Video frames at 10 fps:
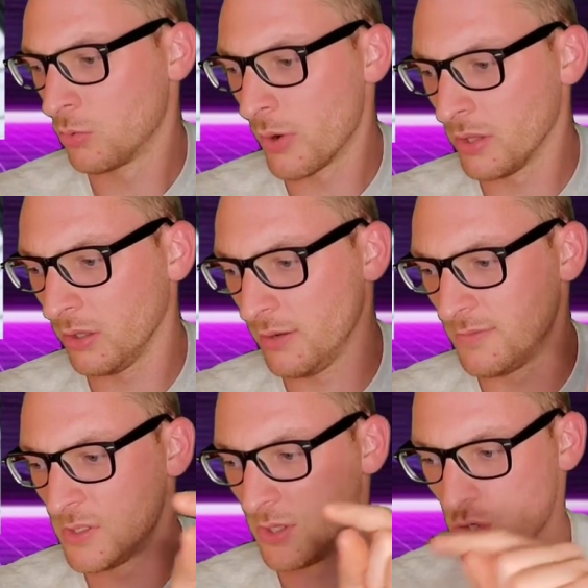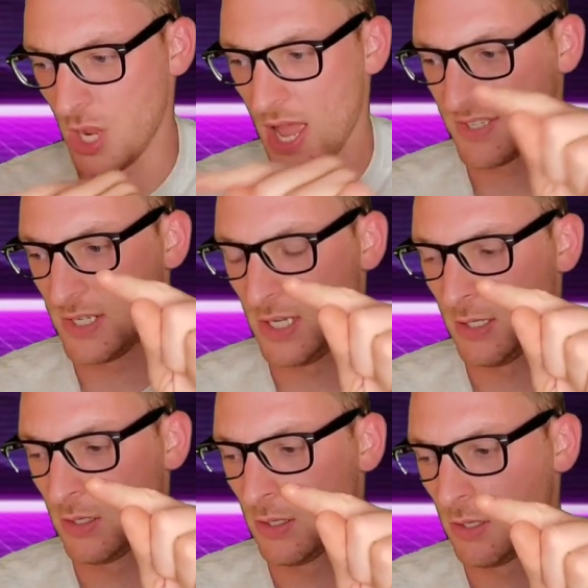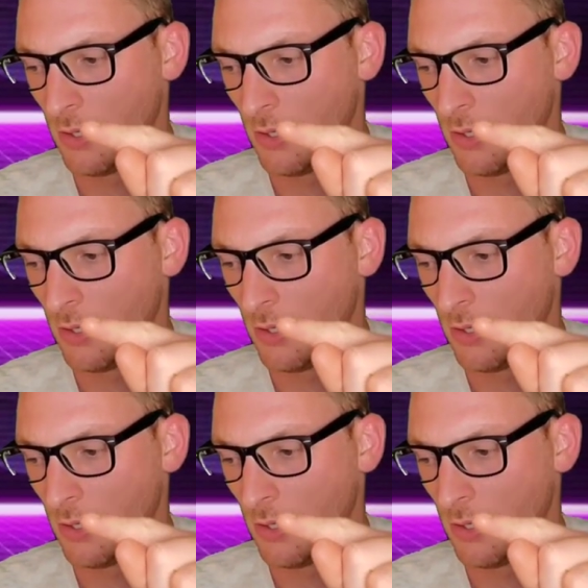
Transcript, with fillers: relative to the chassis.